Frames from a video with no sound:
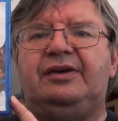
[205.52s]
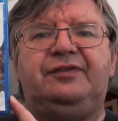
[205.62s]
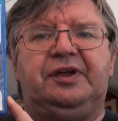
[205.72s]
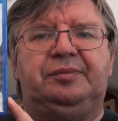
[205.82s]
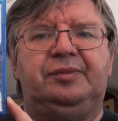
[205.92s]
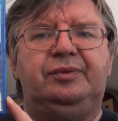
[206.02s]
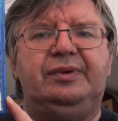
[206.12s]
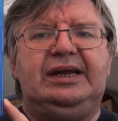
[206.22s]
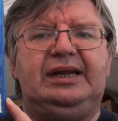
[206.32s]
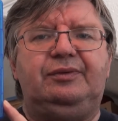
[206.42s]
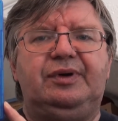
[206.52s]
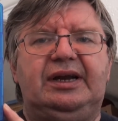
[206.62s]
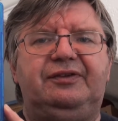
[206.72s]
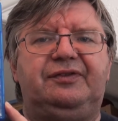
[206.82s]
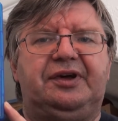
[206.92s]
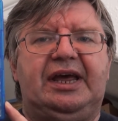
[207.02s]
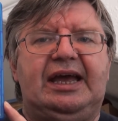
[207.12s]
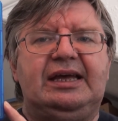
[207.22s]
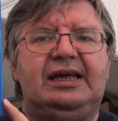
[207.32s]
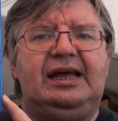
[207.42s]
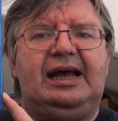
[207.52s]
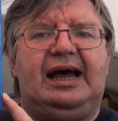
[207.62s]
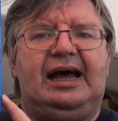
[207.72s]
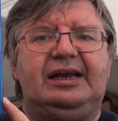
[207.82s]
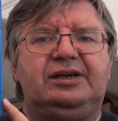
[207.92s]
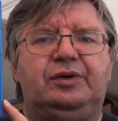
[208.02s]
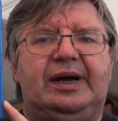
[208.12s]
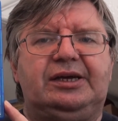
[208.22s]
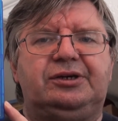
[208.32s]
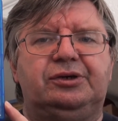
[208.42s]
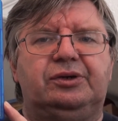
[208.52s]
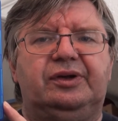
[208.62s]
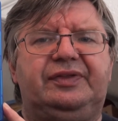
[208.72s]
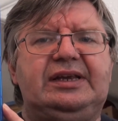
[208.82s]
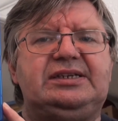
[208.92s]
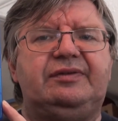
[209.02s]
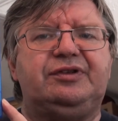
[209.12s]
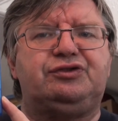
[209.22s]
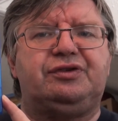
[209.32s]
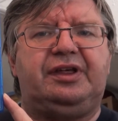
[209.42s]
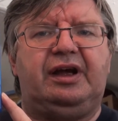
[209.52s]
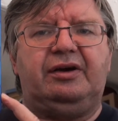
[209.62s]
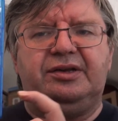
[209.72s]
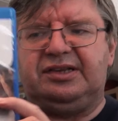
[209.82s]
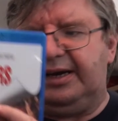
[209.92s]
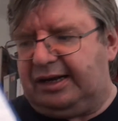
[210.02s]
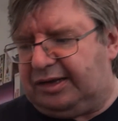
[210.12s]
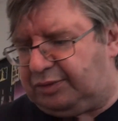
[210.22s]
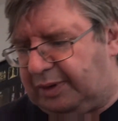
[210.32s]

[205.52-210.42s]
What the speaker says: film. Really, really funny and quite cool. I think David Strathairn's in it as